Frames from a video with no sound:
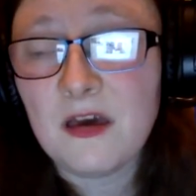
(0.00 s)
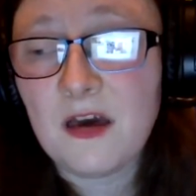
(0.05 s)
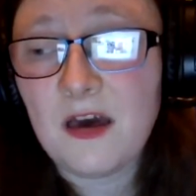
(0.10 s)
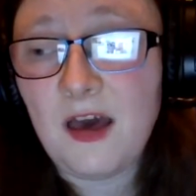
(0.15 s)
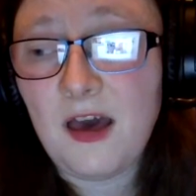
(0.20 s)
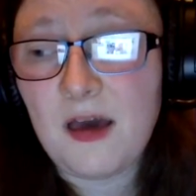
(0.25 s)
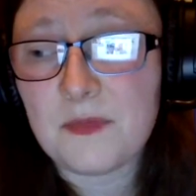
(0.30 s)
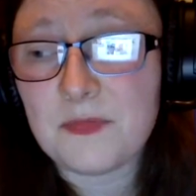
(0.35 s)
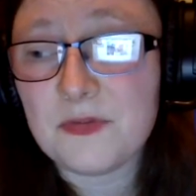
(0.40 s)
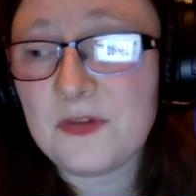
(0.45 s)

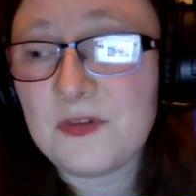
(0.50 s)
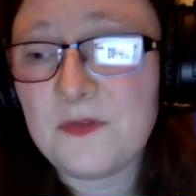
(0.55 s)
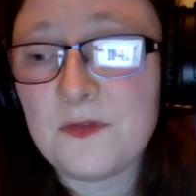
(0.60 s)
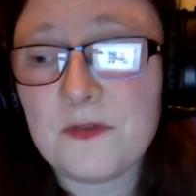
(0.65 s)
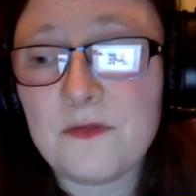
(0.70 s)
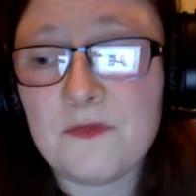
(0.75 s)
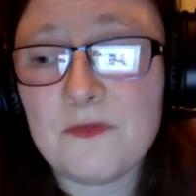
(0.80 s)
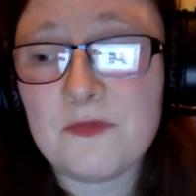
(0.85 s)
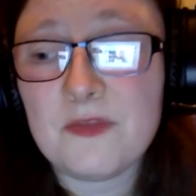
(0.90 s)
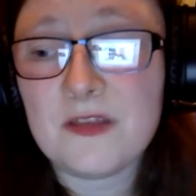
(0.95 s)
um, just
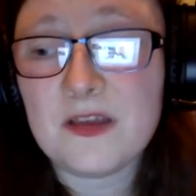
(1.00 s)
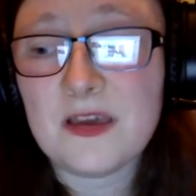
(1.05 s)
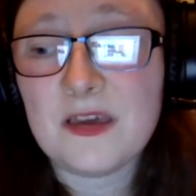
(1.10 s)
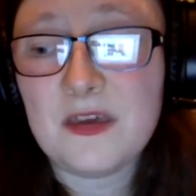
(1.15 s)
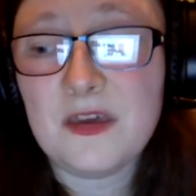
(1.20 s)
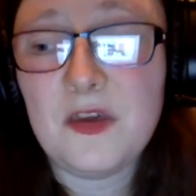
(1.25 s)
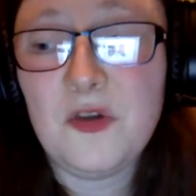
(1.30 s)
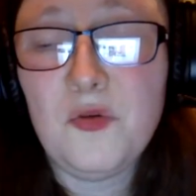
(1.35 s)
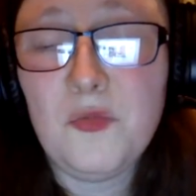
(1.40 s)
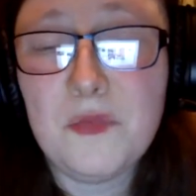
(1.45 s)
for like
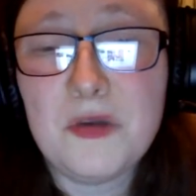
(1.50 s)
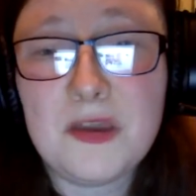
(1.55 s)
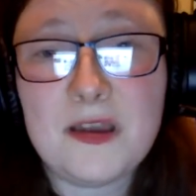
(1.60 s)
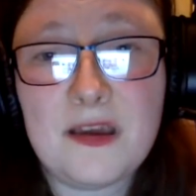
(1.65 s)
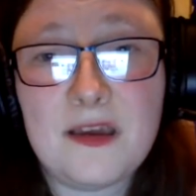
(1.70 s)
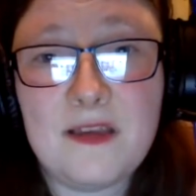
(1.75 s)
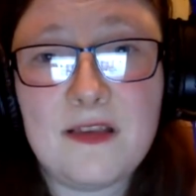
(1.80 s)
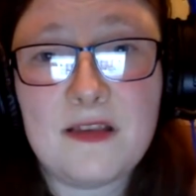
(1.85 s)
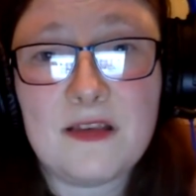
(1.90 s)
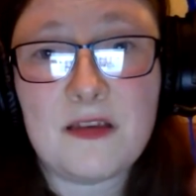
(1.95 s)

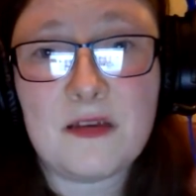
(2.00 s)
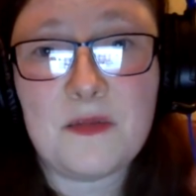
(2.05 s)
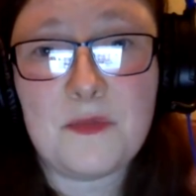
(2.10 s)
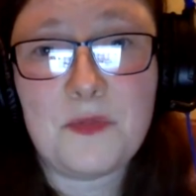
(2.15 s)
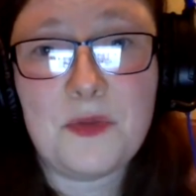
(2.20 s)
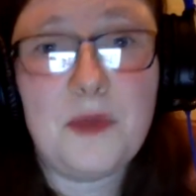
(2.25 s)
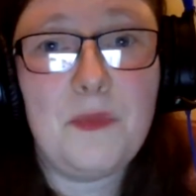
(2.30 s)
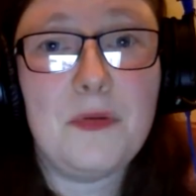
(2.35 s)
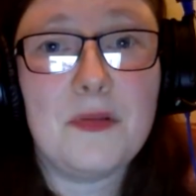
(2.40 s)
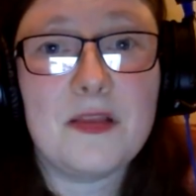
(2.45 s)
humanizing
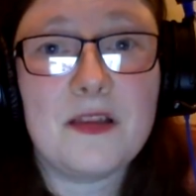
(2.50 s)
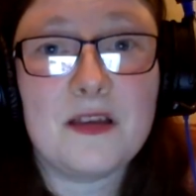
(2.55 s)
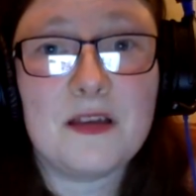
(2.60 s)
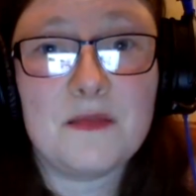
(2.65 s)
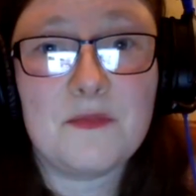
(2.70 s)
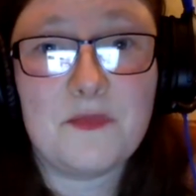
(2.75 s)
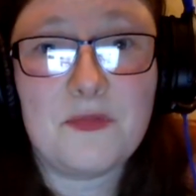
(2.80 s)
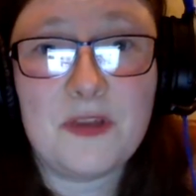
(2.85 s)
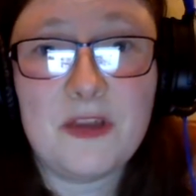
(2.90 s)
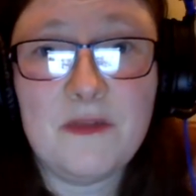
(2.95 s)
people that
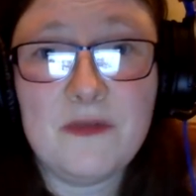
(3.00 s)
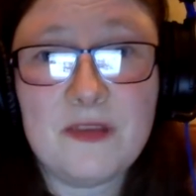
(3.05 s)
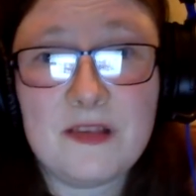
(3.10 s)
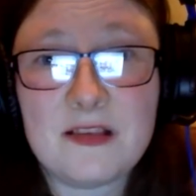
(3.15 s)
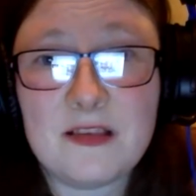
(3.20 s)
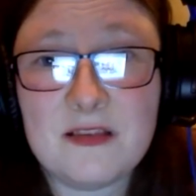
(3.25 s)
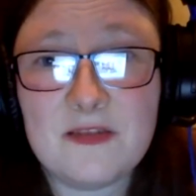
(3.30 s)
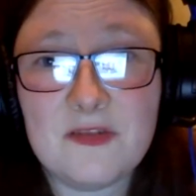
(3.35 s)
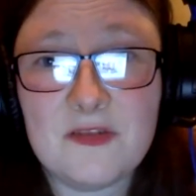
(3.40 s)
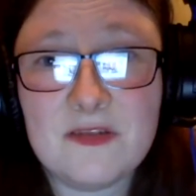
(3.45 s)

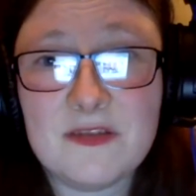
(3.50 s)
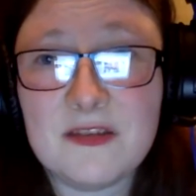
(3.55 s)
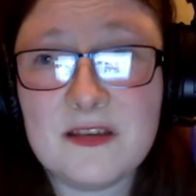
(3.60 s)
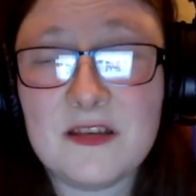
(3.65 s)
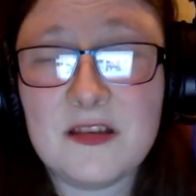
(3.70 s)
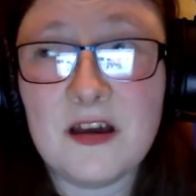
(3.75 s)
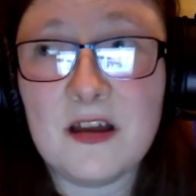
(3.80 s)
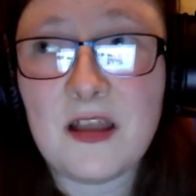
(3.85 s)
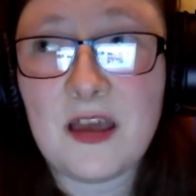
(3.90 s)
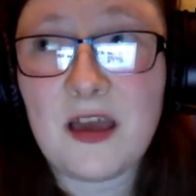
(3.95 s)
previously just did
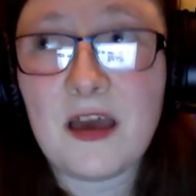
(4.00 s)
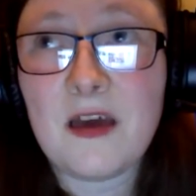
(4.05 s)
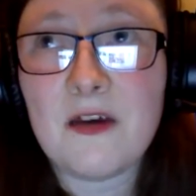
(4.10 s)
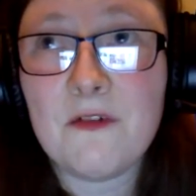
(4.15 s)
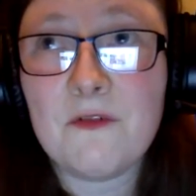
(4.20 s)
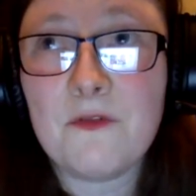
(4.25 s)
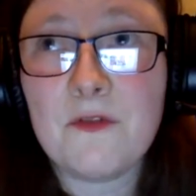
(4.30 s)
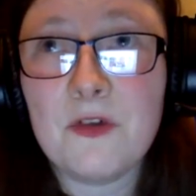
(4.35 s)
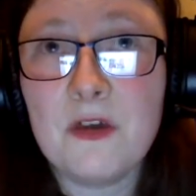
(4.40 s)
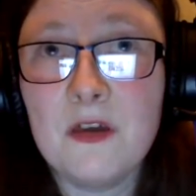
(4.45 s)
not
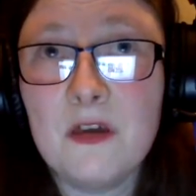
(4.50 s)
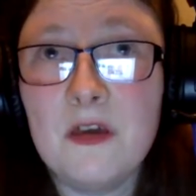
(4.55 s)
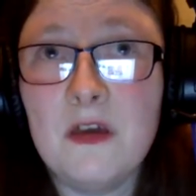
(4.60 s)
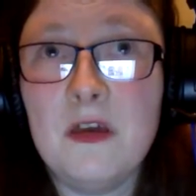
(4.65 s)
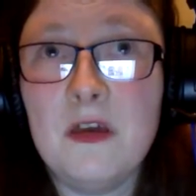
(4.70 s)
have